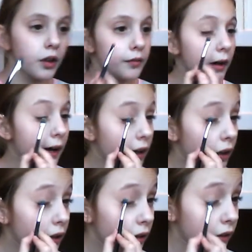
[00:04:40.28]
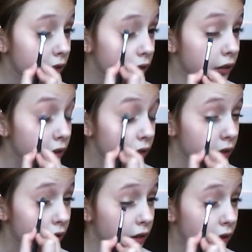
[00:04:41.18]
over eye colour.
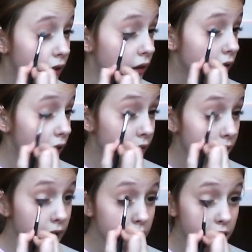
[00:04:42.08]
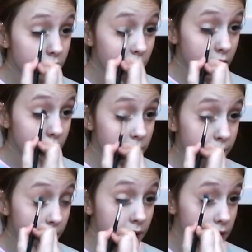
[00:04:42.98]
So this is just going in
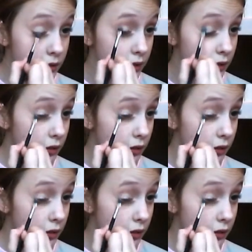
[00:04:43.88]
the base,